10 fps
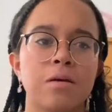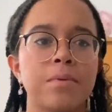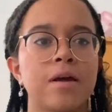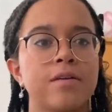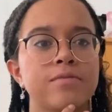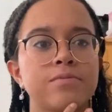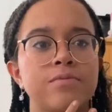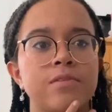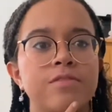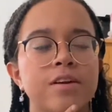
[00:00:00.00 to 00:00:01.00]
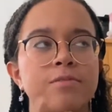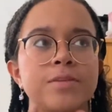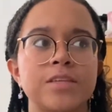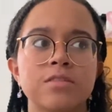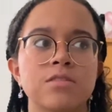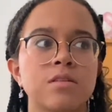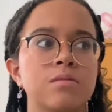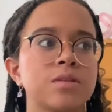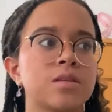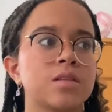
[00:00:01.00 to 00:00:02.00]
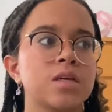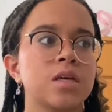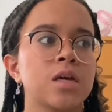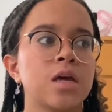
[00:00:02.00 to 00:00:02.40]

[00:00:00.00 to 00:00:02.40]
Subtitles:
but I feel like I've been seeing this a lot recently.